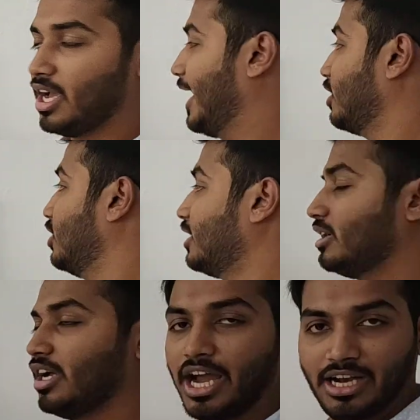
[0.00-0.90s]
Angular,
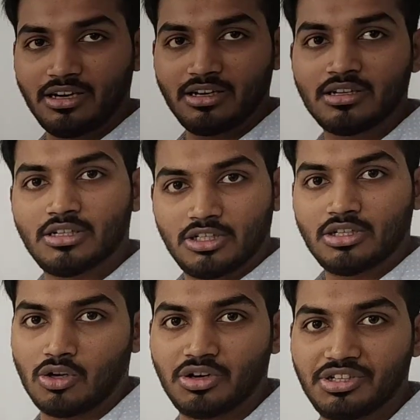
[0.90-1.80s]
and
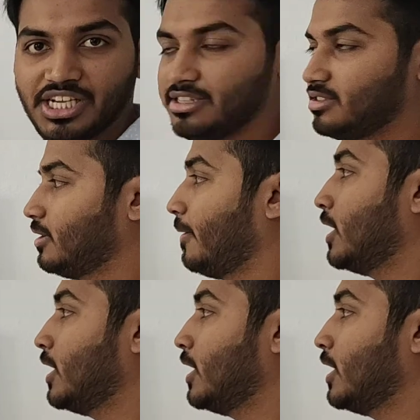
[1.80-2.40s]
Node.js.